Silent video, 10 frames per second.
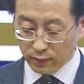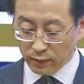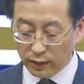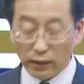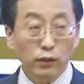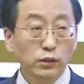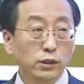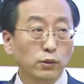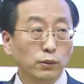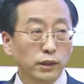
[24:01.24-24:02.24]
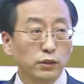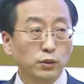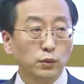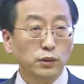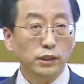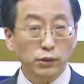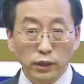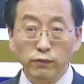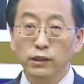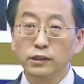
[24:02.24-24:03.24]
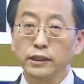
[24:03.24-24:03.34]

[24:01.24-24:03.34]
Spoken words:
and also into the university